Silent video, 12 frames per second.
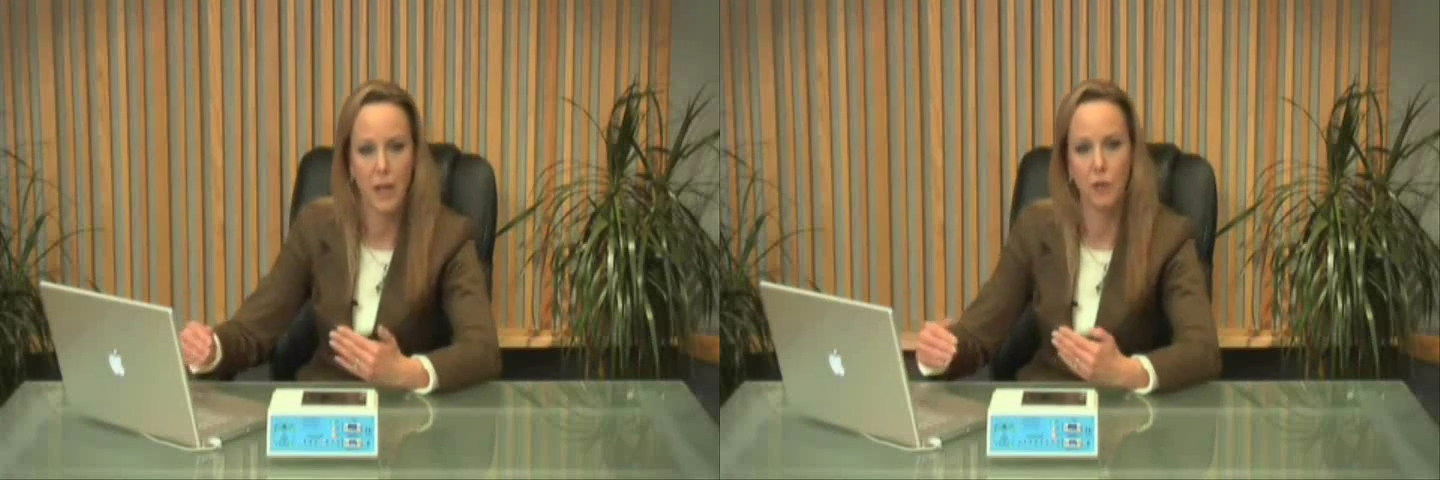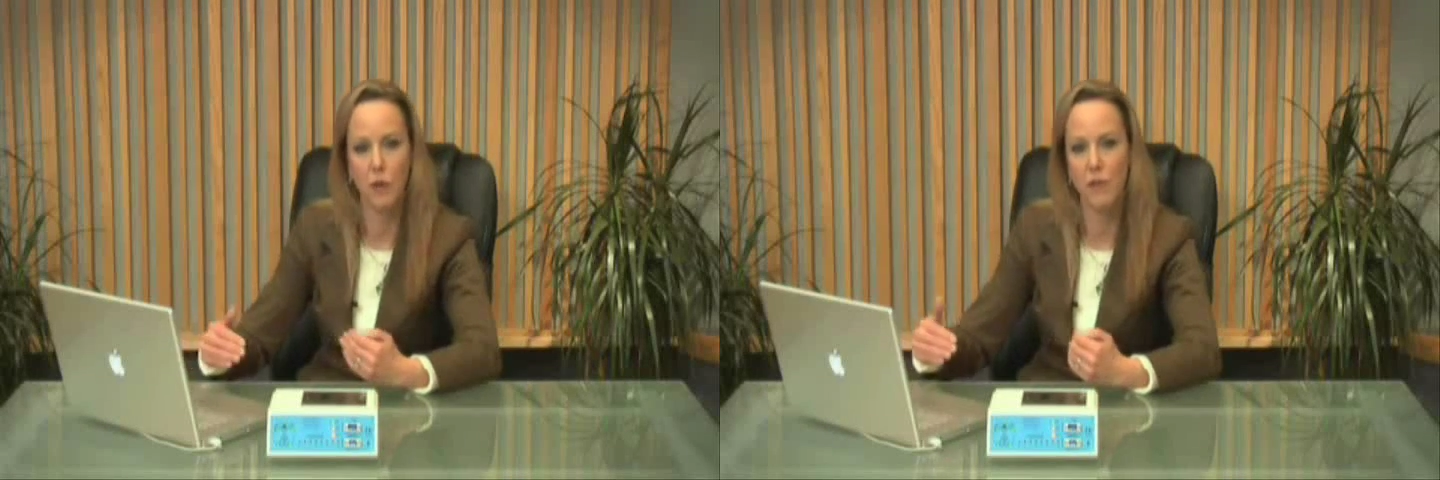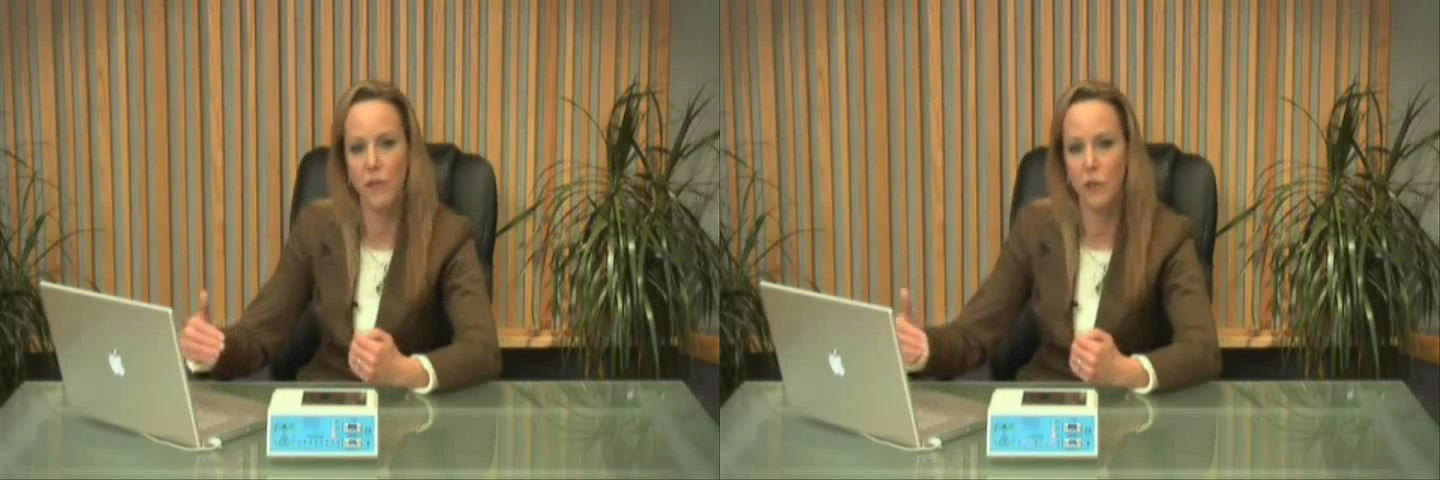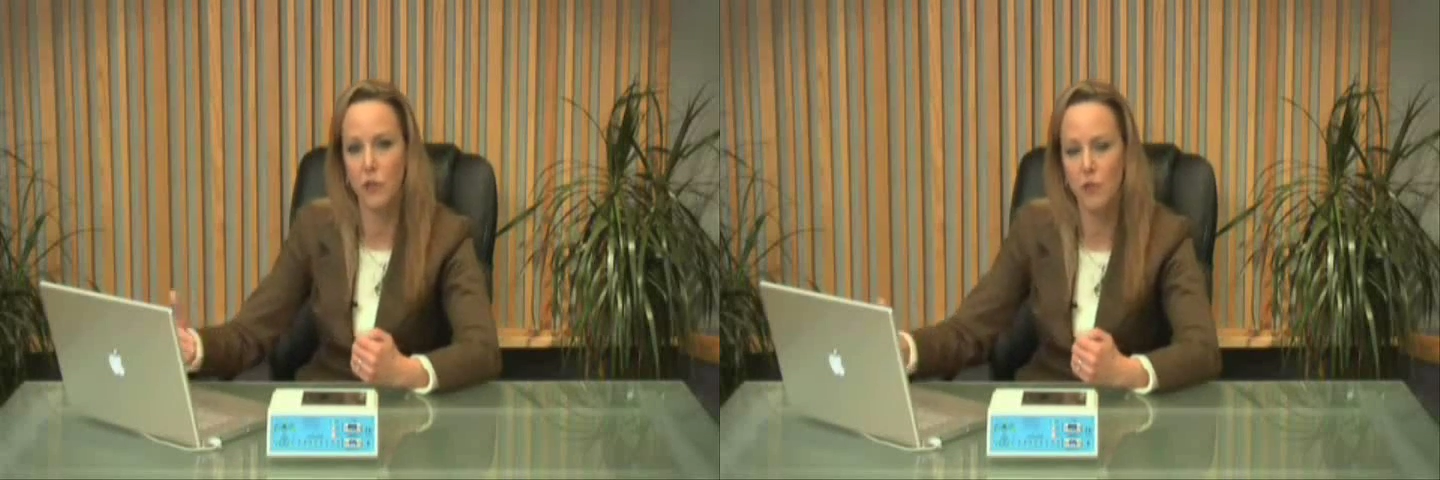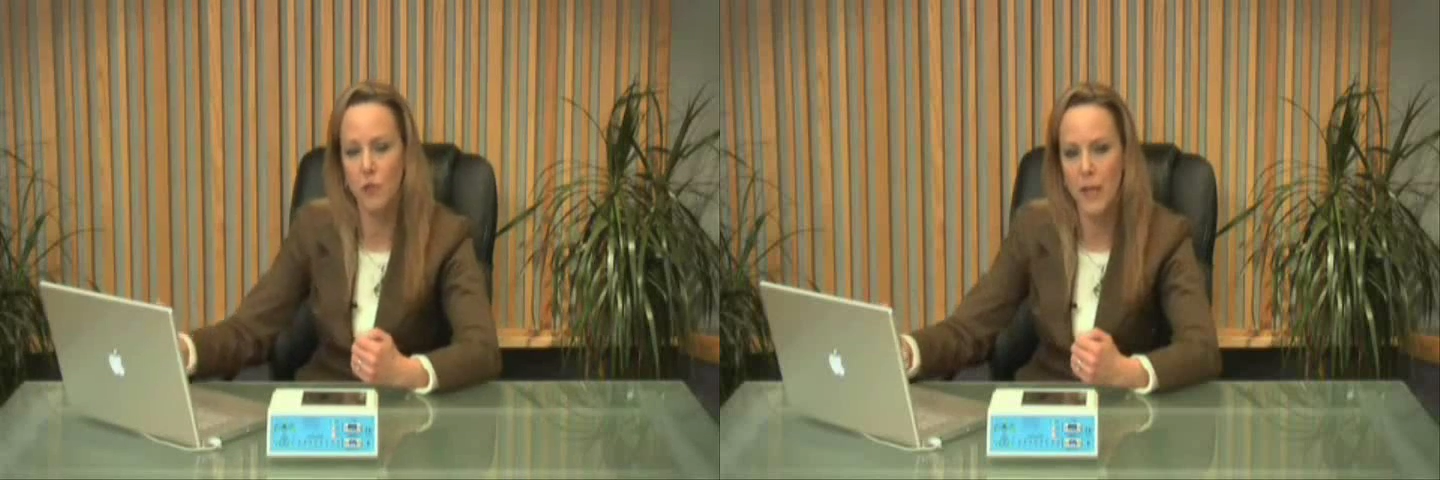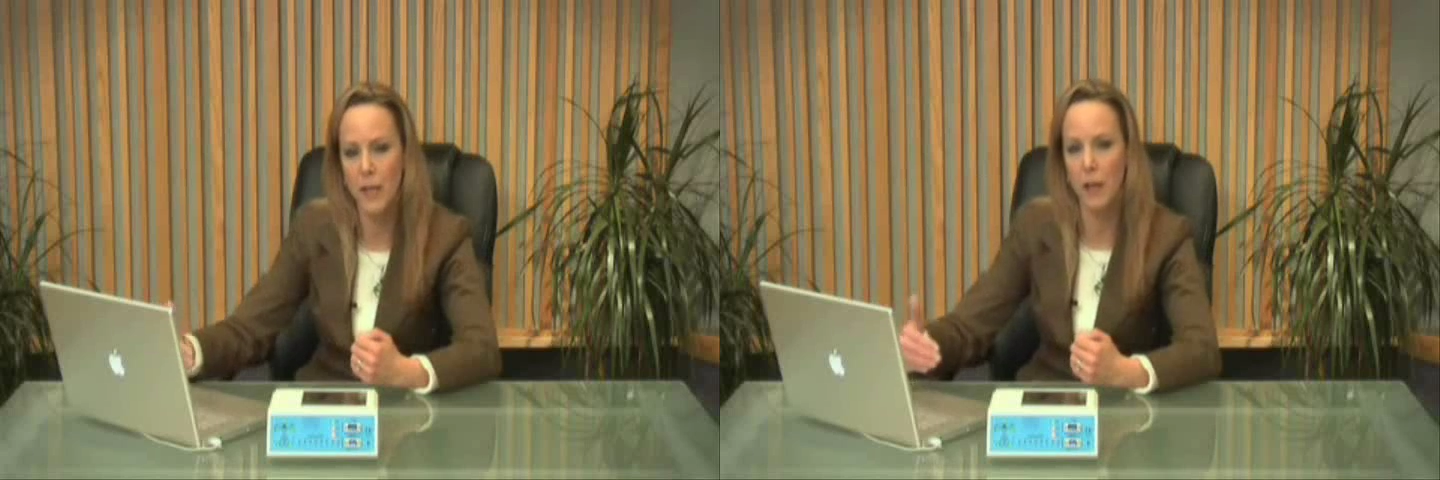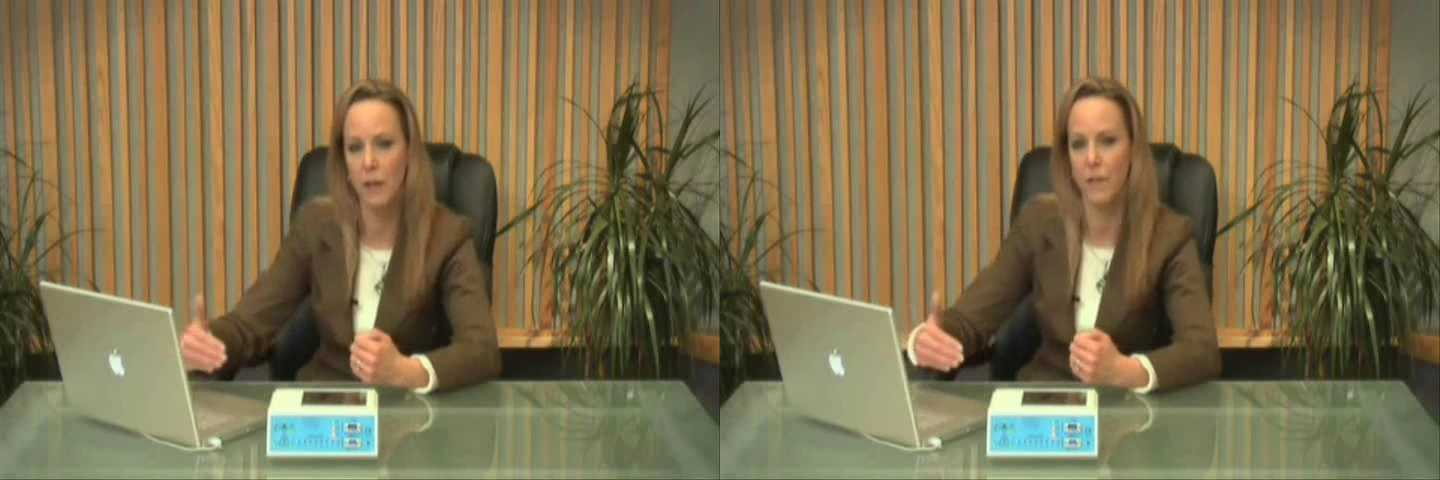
and offer training